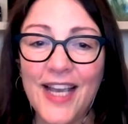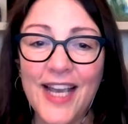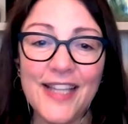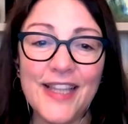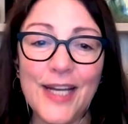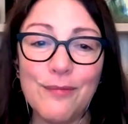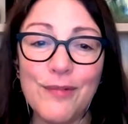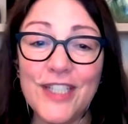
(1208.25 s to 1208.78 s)

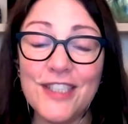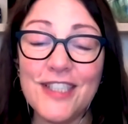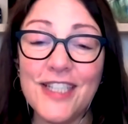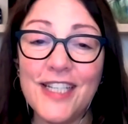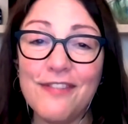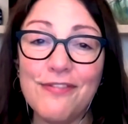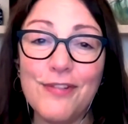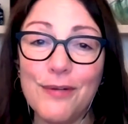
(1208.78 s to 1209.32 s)
And that we
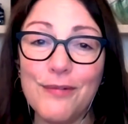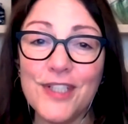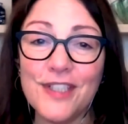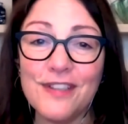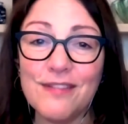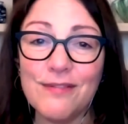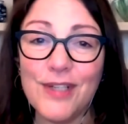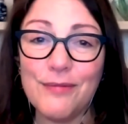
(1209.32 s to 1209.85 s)
see if what
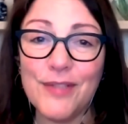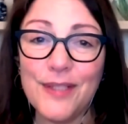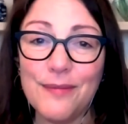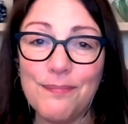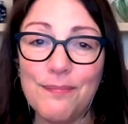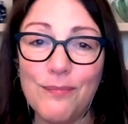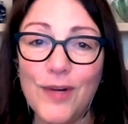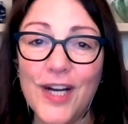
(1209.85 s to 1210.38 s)
we're what
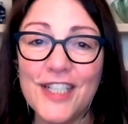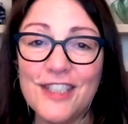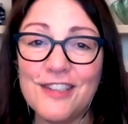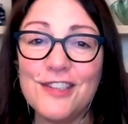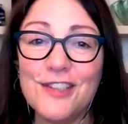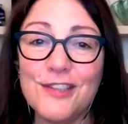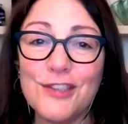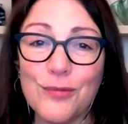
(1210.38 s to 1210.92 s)
we wanted
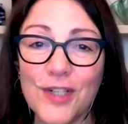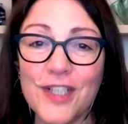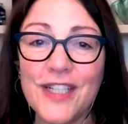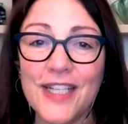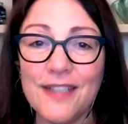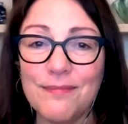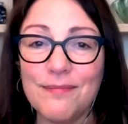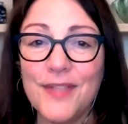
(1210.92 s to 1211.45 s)
to do is
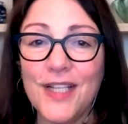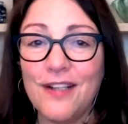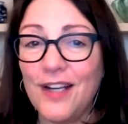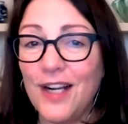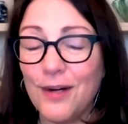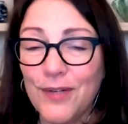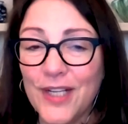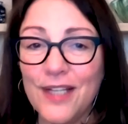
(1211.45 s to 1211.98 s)
working.
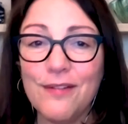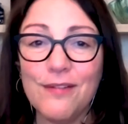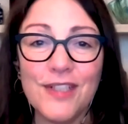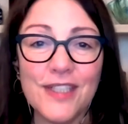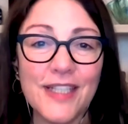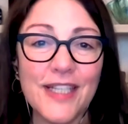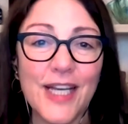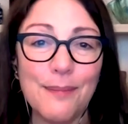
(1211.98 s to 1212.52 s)
Are we
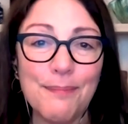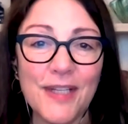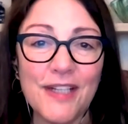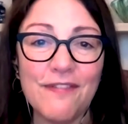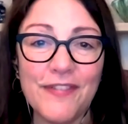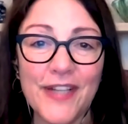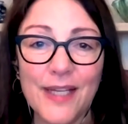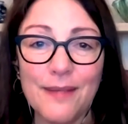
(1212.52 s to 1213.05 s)
really
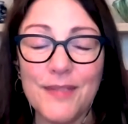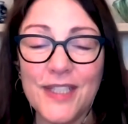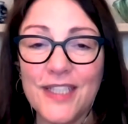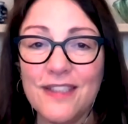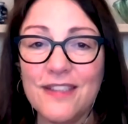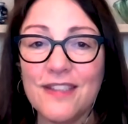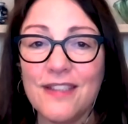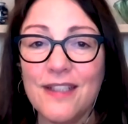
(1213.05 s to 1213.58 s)
helping
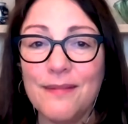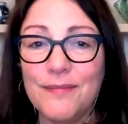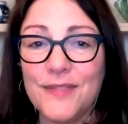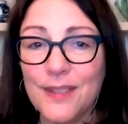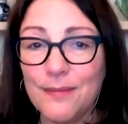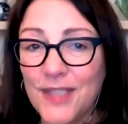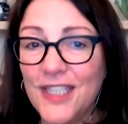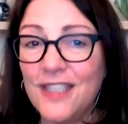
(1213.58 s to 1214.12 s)
families? Uh,
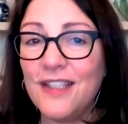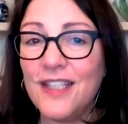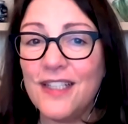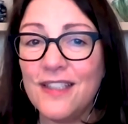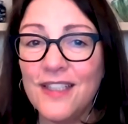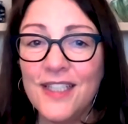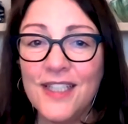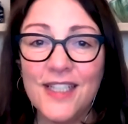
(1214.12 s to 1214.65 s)
to me,
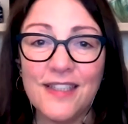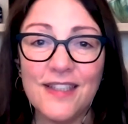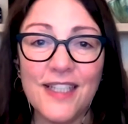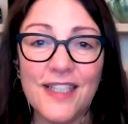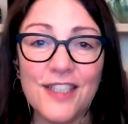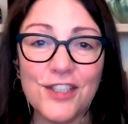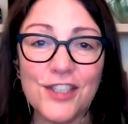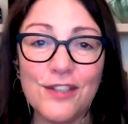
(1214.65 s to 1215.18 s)
the
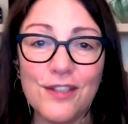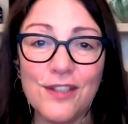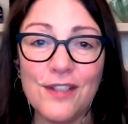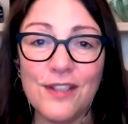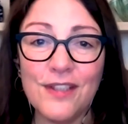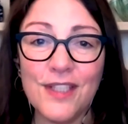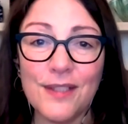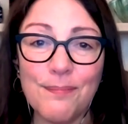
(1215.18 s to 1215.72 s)
the issue,
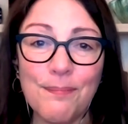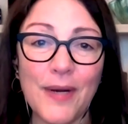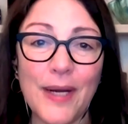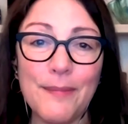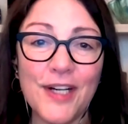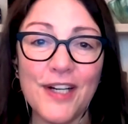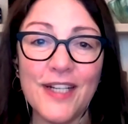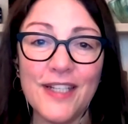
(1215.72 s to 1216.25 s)
the
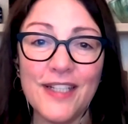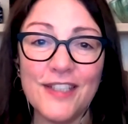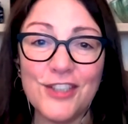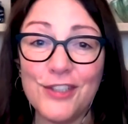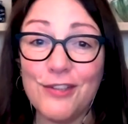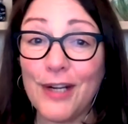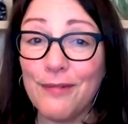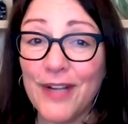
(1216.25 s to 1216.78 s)
primary
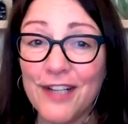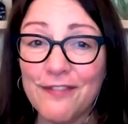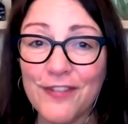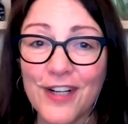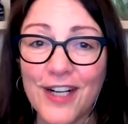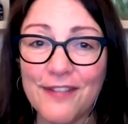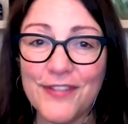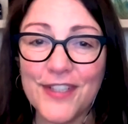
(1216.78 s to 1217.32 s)
issue I ran for
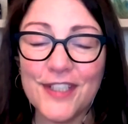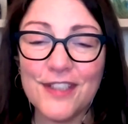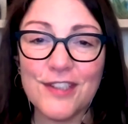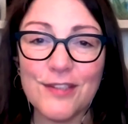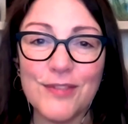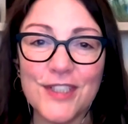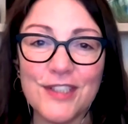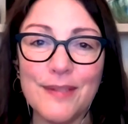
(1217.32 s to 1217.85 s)

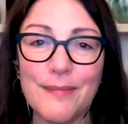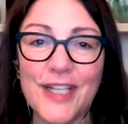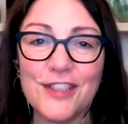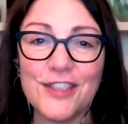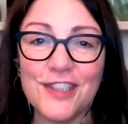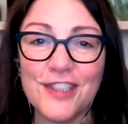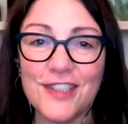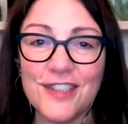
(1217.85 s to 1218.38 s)
office was to make
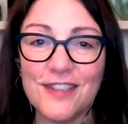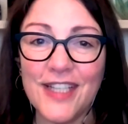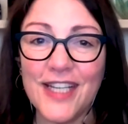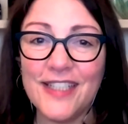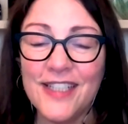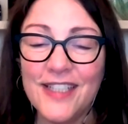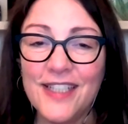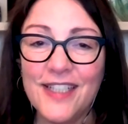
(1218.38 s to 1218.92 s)
sure
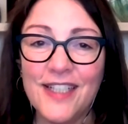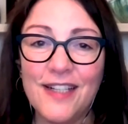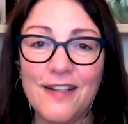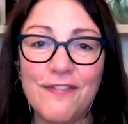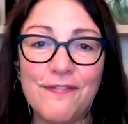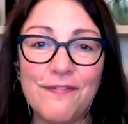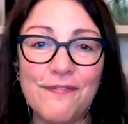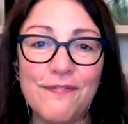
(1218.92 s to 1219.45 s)
that
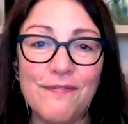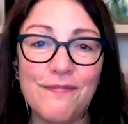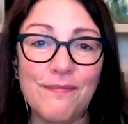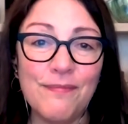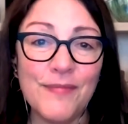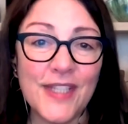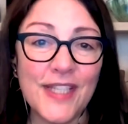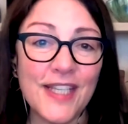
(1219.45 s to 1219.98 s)

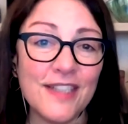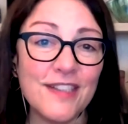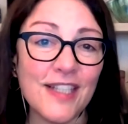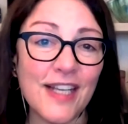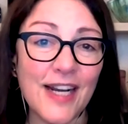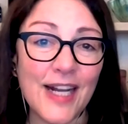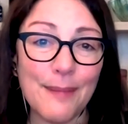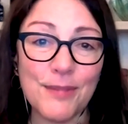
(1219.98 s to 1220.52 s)
kids
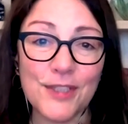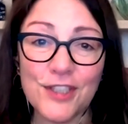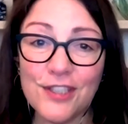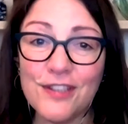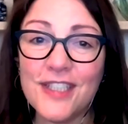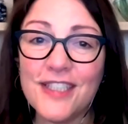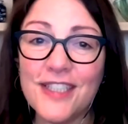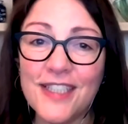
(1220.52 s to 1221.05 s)
had
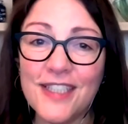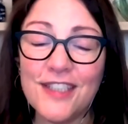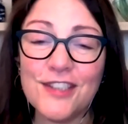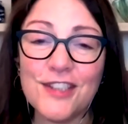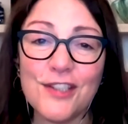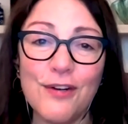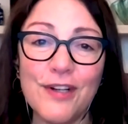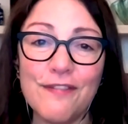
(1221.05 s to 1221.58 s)

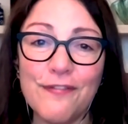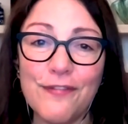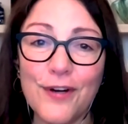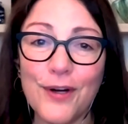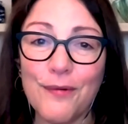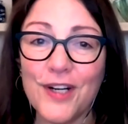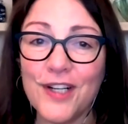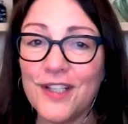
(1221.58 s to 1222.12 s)
opportunities going
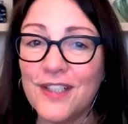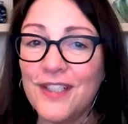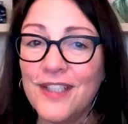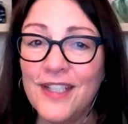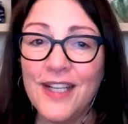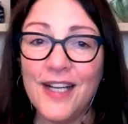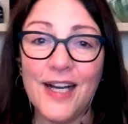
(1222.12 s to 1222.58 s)
forward.